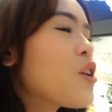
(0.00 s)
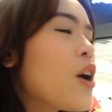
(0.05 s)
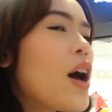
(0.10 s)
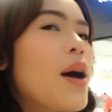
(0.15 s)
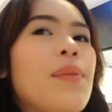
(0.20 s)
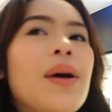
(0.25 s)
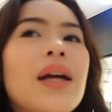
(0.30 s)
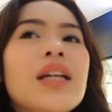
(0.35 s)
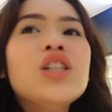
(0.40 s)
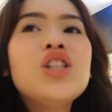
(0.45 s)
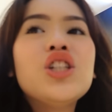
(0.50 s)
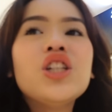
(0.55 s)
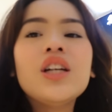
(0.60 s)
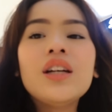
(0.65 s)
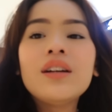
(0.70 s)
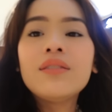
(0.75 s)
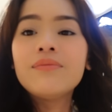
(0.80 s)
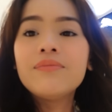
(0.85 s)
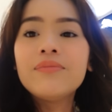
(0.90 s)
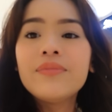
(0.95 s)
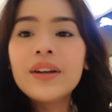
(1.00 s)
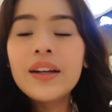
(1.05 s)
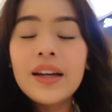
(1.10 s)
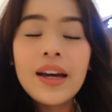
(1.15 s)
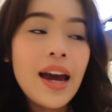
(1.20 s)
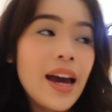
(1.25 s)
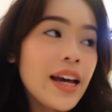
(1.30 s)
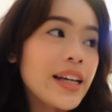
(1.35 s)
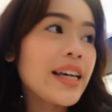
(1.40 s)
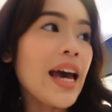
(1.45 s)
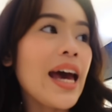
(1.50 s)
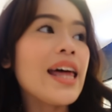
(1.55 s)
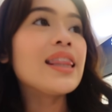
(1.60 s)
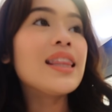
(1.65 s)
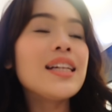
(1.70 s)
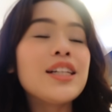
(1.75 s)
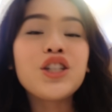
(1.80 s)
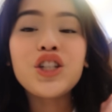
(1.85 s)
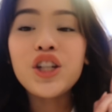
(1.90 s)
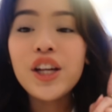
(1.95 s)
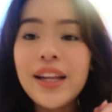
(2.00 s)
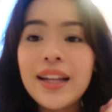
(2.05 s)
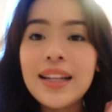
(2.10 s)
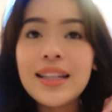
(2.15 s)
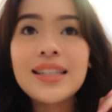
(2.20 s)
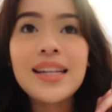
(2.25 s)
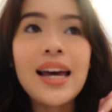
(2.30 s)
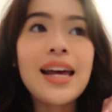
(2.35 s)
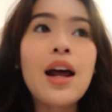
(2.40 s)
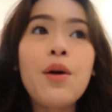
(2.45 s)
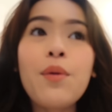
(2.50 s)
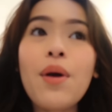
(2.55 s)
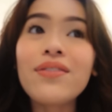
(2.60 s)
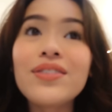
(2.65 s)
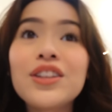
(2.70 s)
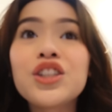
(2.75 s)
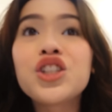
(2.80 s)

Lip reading: go MNG and get the jeans and then we have